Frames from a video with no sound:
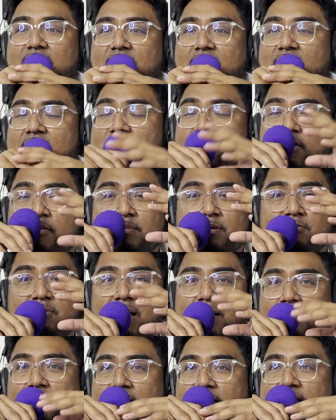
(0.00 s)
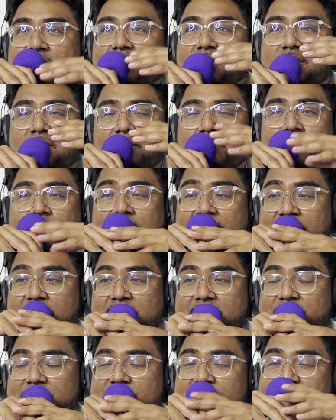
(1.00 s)
I know I've been rambling,
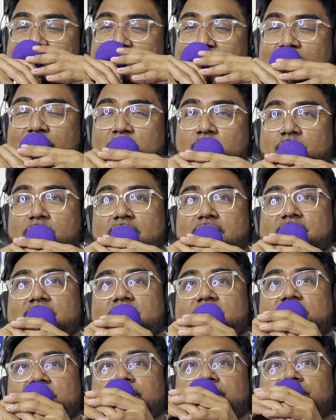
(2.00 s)
but let me know what you guys think.